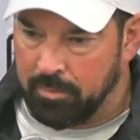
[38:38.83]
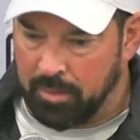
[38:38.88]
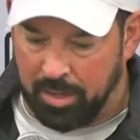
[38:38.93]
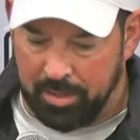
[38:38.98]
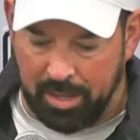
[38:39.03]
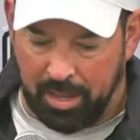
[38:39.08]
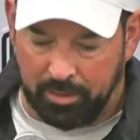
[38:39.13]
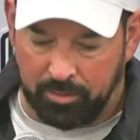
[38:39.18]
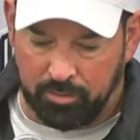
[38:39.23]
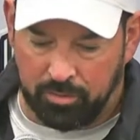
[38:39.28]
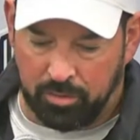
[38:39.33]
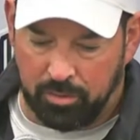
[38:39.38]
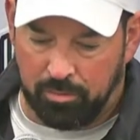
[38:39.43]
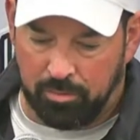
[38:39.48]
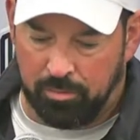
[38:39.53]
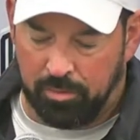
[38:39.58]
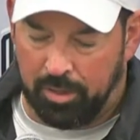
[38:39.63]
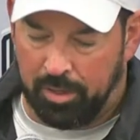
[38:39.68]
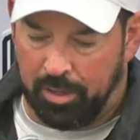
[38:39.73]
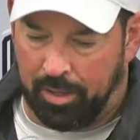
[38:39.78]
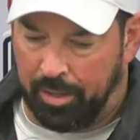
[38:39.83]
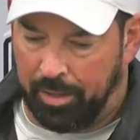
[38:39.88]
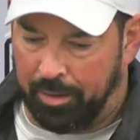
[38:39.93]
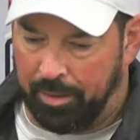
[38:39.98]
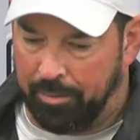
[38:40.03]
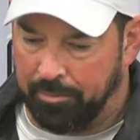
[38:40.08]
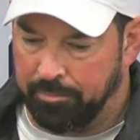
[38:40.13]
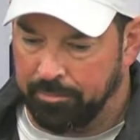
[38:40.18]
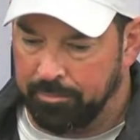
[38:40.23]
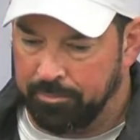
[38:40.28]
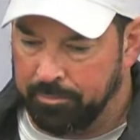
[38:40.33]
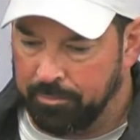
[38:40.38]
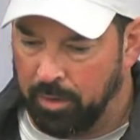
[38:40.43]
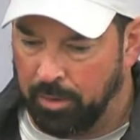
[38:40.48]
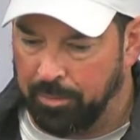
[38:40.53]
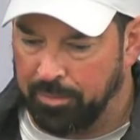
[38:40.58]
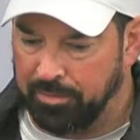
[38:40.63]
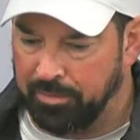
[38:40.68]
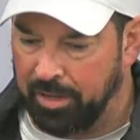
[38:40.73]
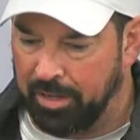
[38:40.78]
Yeah, so what
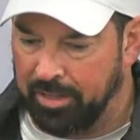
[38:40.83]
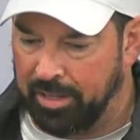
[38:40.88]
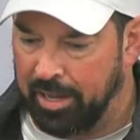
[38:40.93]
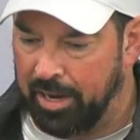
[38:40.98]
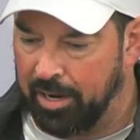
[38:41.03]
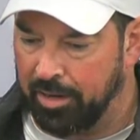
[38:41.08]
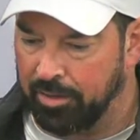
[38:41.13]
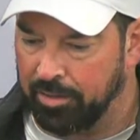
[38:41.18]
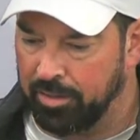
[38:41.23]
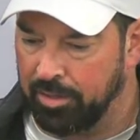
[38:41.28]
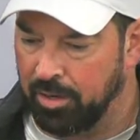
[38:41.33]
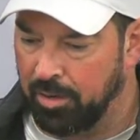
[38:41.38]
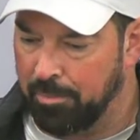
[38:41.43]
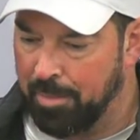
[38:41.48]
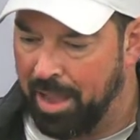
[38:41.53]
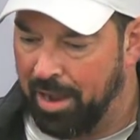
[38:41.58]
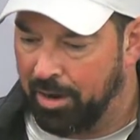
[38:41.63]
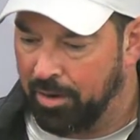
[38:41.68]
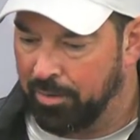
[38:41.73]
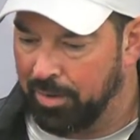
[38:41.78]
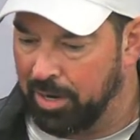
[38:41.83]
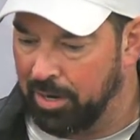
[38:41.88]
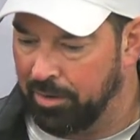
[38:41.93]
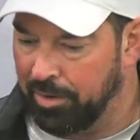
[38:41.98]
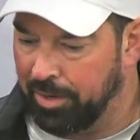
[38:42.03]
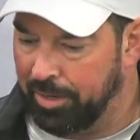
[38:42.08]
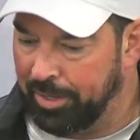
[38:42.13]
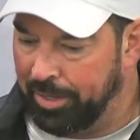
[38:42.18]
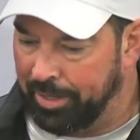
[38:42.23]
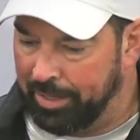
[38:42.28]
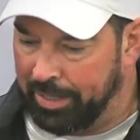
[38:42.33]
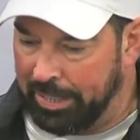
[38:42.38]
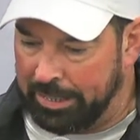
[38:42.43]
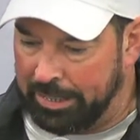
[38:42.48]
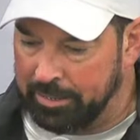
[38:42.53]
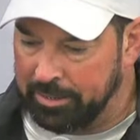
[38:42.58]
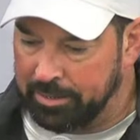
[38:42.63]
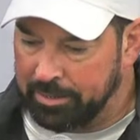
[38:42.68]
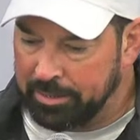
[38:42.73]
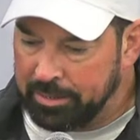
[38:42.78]
we've done there, you know, Matt Guerrero
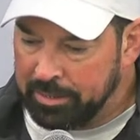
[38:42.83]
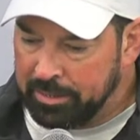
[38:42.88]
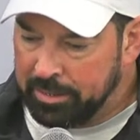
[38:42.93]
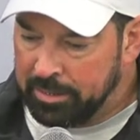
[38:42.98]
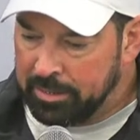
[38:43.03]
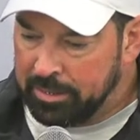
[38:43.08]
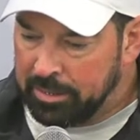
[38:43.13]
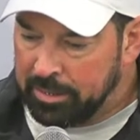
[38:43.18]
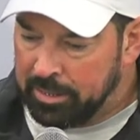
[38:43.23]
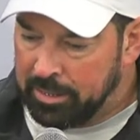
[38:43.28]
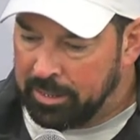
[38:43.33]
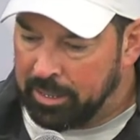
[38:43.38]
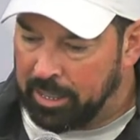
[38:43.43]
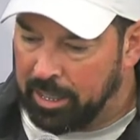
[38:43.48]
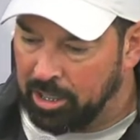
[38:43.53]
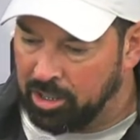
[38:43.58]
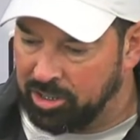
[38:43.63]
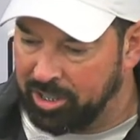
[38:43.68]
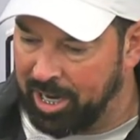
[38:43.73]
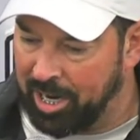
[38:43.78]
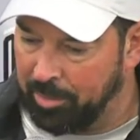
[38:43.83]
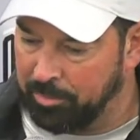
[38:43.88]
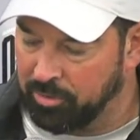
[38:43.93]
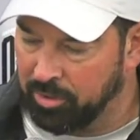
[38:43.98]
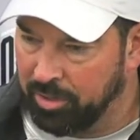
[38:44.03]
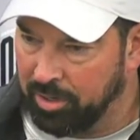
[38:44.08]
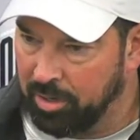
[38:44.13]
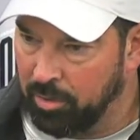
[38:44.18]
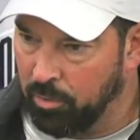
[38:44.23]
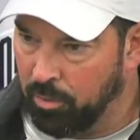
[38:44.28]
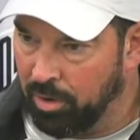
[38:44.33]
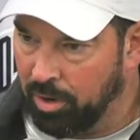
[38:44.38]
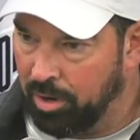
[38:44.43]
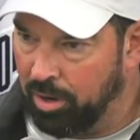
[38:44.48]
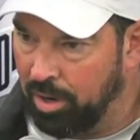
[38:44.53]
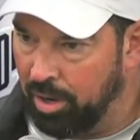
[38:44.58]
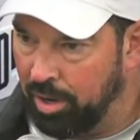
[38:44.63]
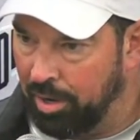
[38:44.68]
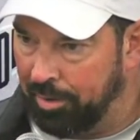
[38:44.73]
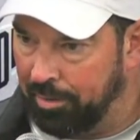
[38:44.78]
and James are going to work
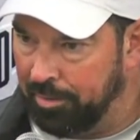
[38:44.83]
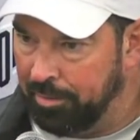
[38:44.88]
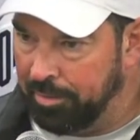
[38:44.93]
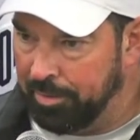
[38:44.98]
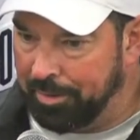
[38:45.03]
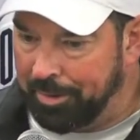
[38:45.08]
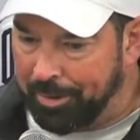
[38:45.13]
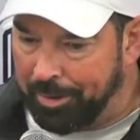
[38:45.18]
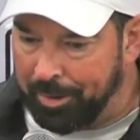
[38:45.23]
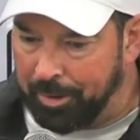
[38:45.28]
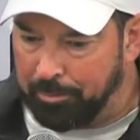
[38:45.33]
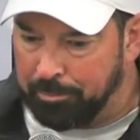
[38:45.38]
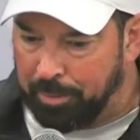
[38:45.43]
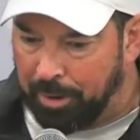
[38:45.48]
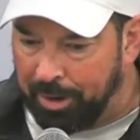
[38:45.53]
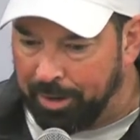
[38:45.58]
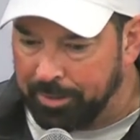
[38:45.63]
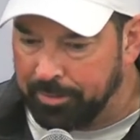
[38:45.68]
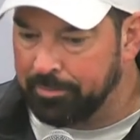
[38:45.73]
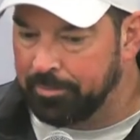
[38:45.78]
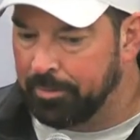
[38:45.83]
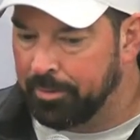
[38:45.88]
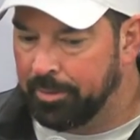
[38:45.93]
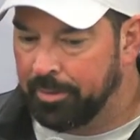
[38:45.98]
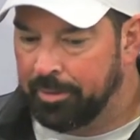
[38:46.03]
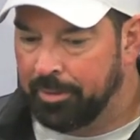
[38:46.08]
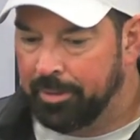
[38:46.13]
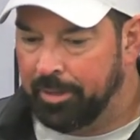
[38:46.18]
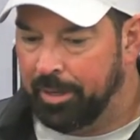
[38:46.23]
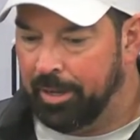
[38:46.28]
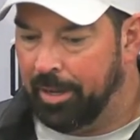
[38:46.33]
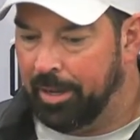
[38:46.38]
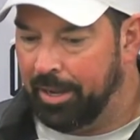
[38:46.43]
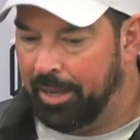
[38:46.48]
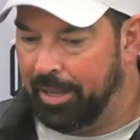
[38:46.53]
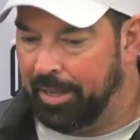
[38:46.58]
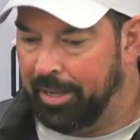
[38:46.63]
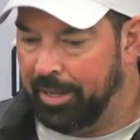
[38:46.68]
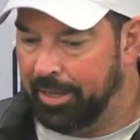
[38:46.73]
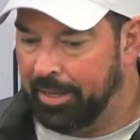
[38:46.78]
on punt
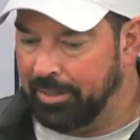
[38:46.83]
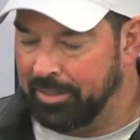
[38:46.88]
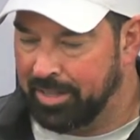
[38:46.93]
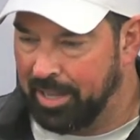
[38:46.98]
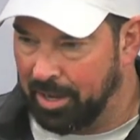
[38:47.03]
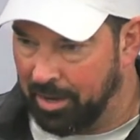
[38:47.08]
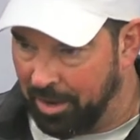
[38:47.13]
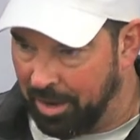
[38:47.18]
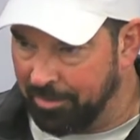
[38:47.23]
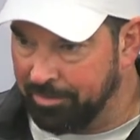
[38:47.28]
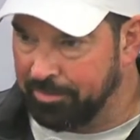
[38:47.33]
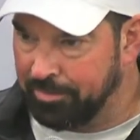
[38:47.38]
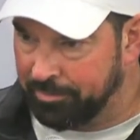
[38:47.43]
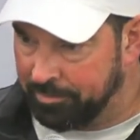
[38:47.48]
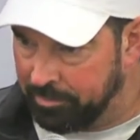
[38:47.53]
and kickoff.